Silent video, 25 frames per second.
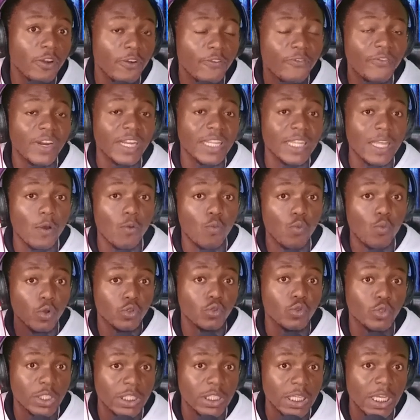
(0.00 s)
your friends that want
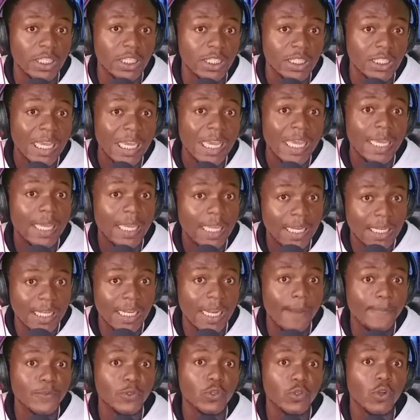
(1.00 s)
to change a
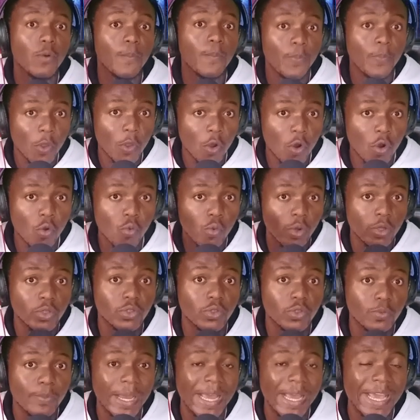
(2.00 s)
laptop or want
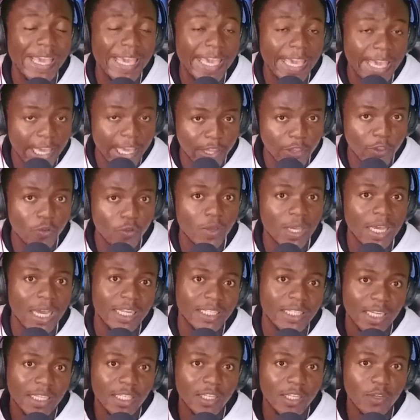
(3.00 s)
to buy a new
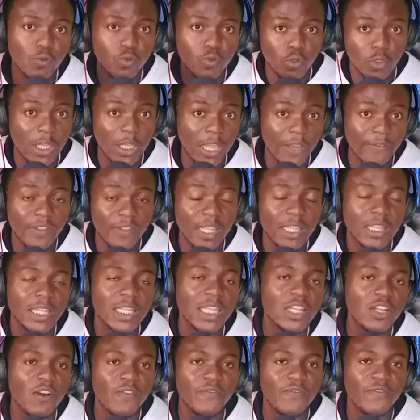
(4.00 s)
gadget. They will definitely
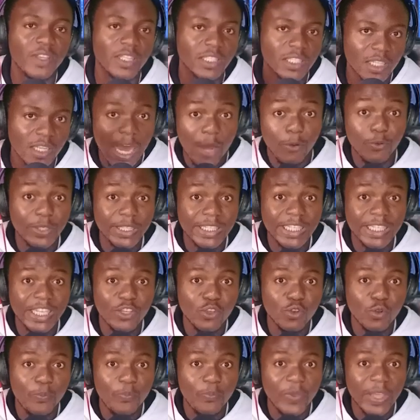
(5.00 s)
love it. I will see
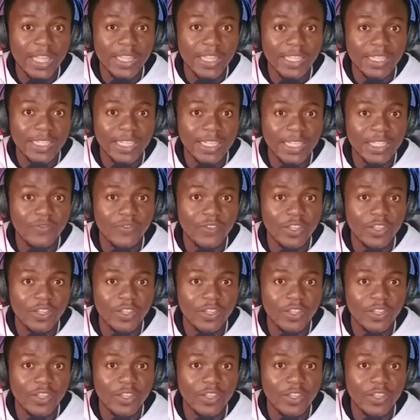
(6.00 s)
you in the next